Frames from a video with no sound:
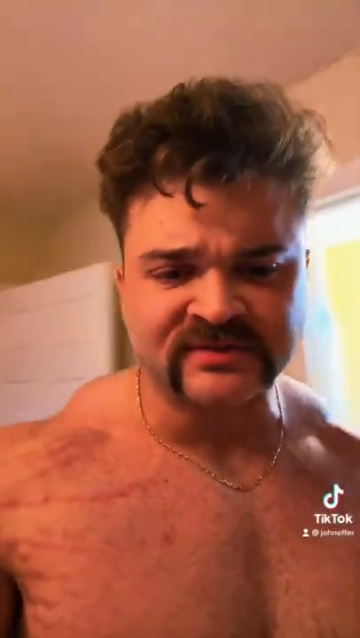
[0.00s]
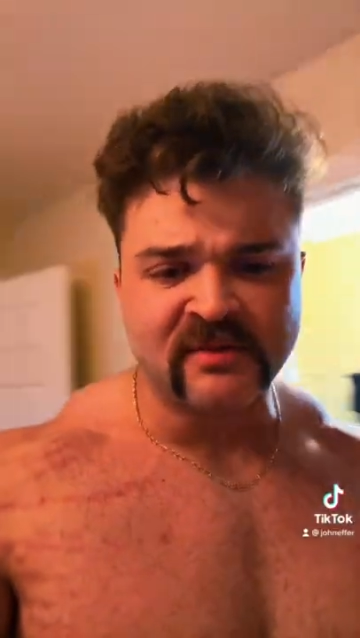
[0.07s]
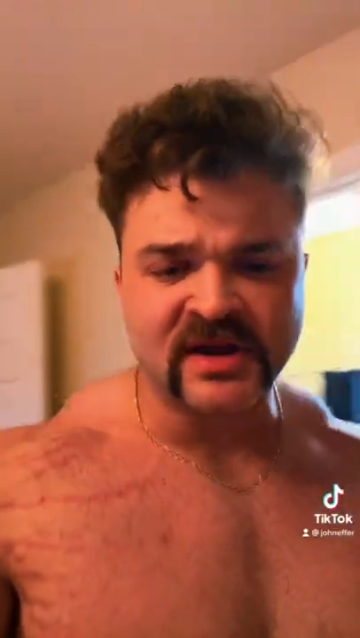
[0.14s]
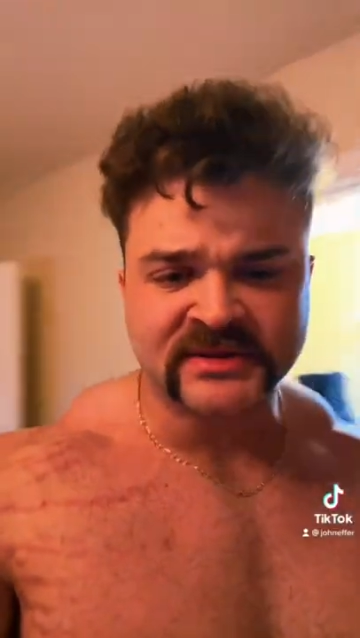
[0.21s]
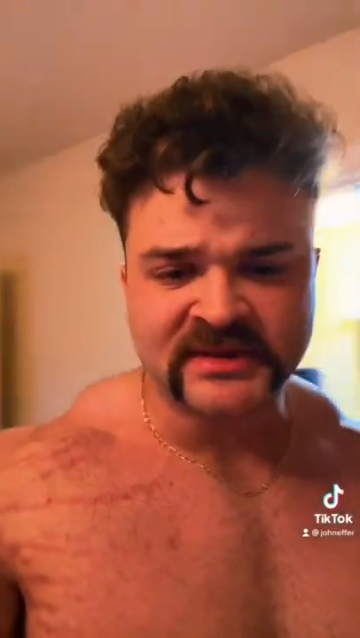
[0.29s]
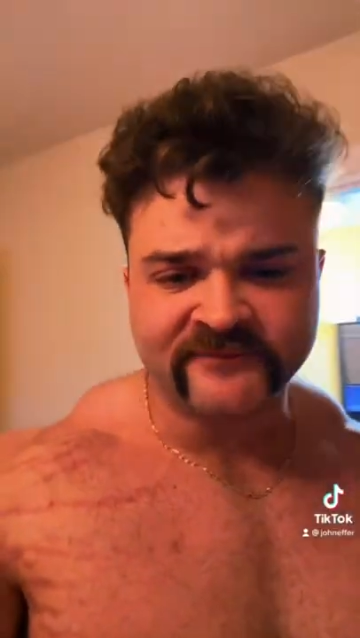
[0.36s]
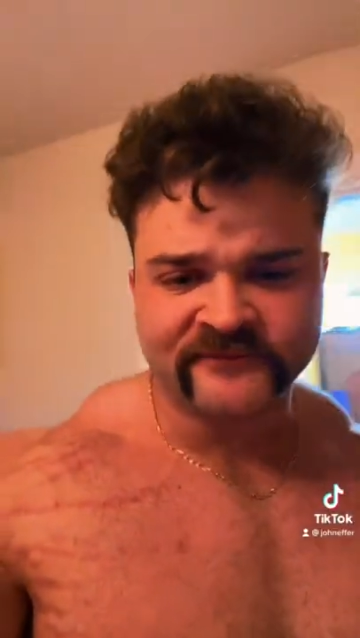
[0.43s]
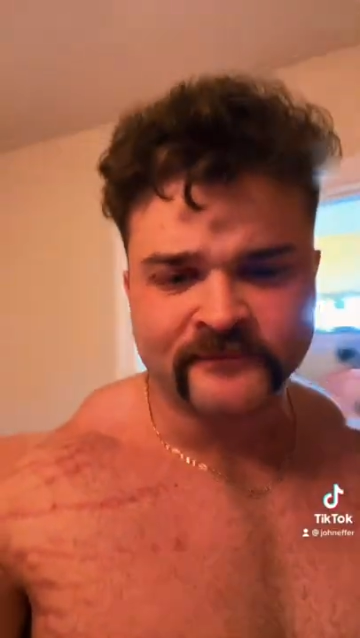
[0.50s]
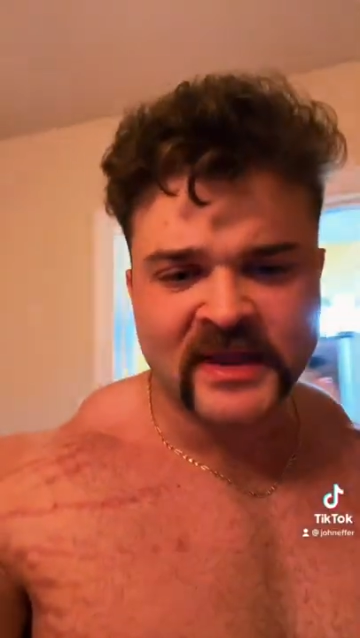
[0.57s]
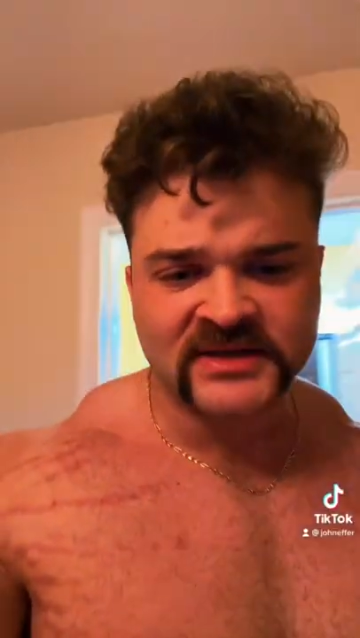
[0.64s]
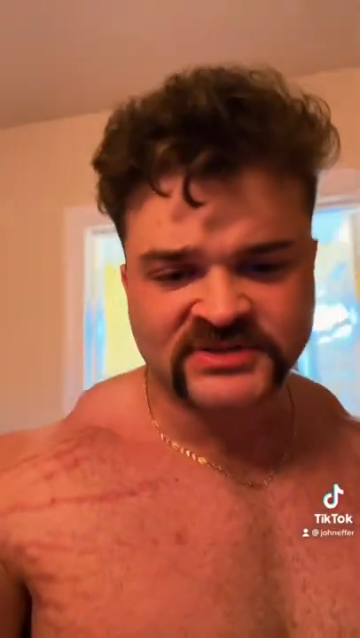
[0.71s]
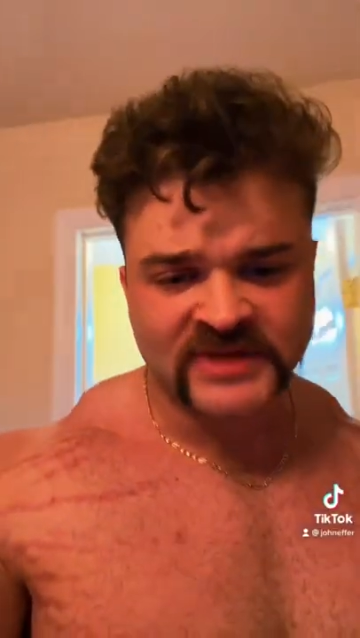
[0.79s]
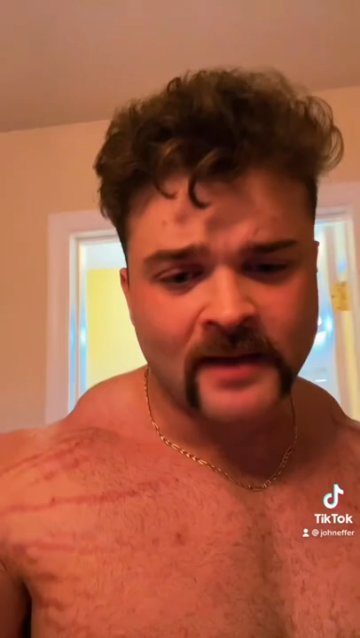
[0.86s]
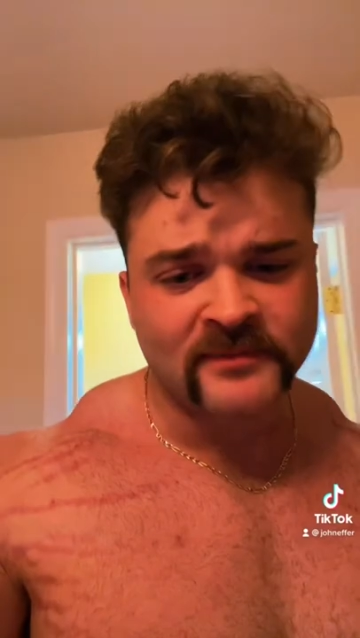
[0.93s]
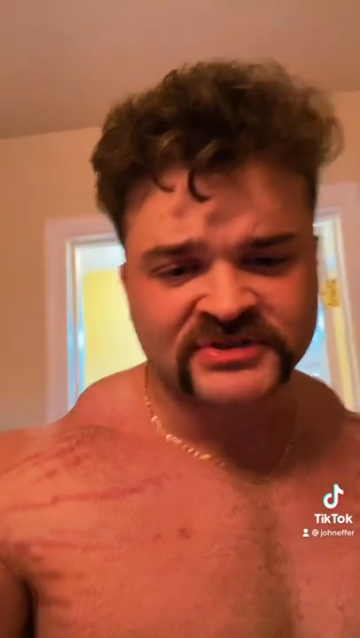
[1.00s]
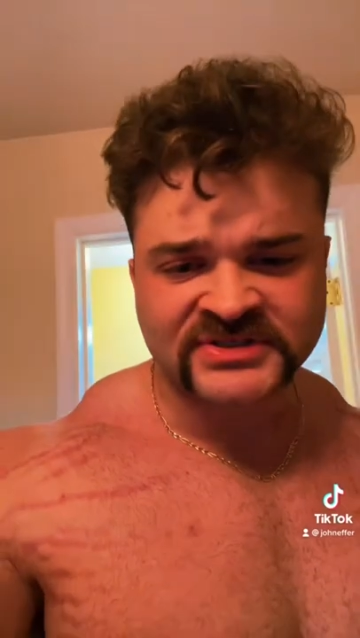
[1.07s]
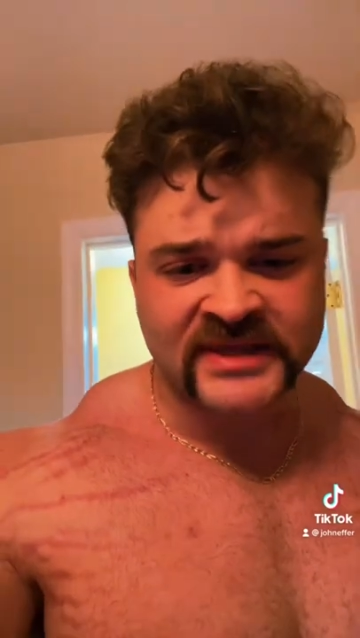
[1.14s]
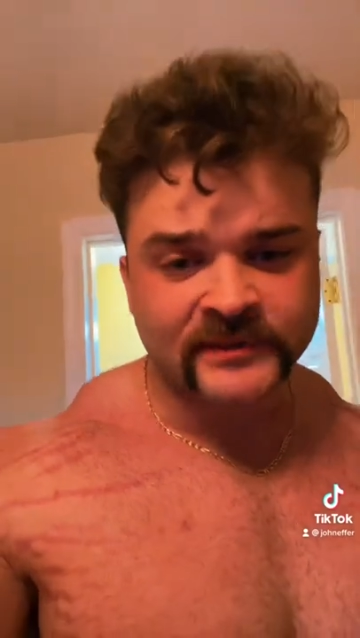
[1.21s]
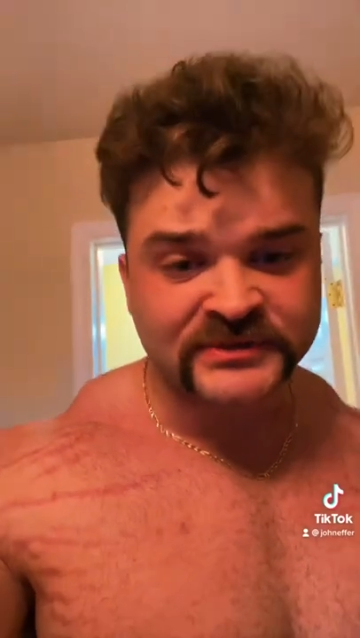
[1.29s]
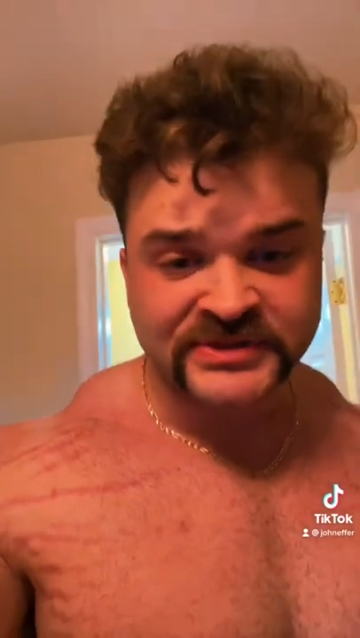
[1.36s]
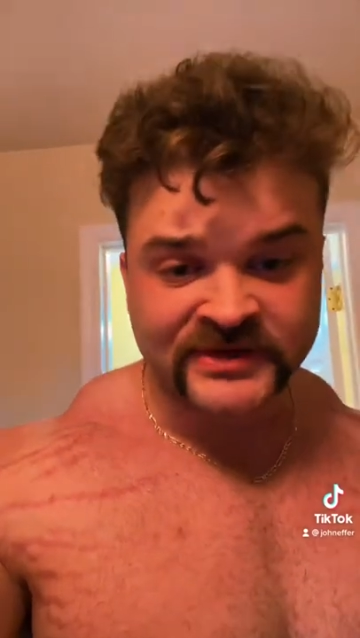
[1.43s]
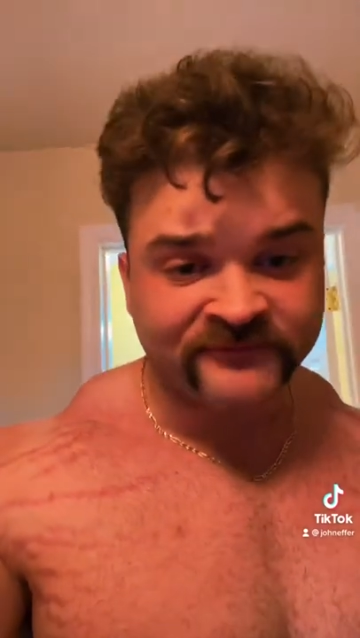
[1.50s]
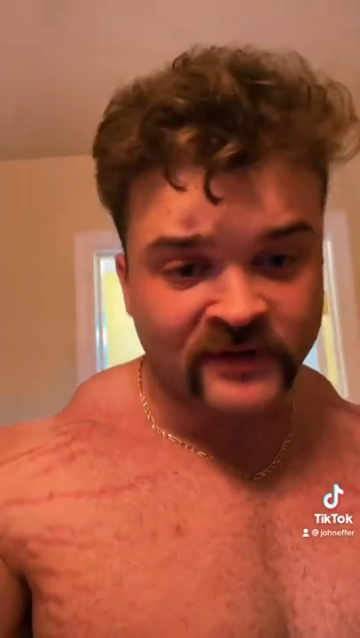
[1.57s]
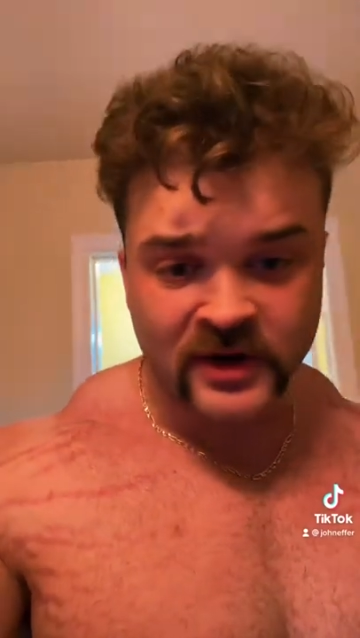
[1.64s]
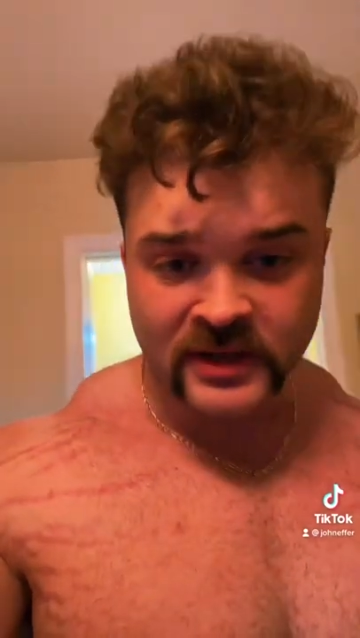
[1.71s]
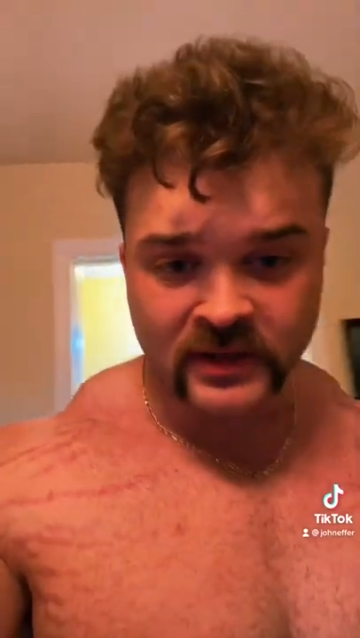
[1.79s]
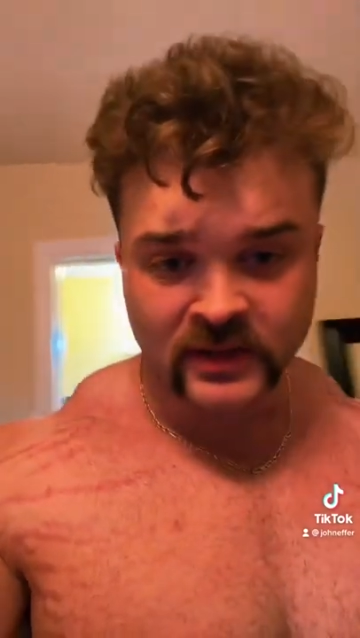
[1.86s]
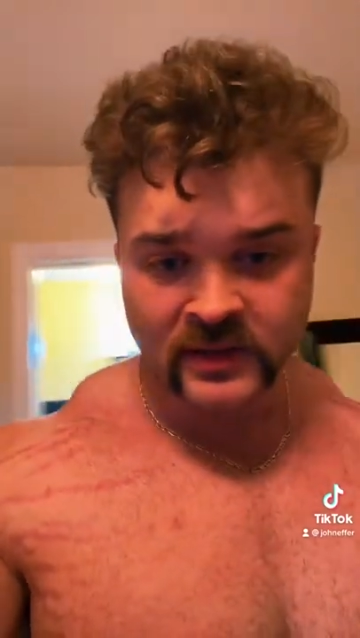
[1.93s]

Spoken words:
a month information. I'm going to just give it to you free.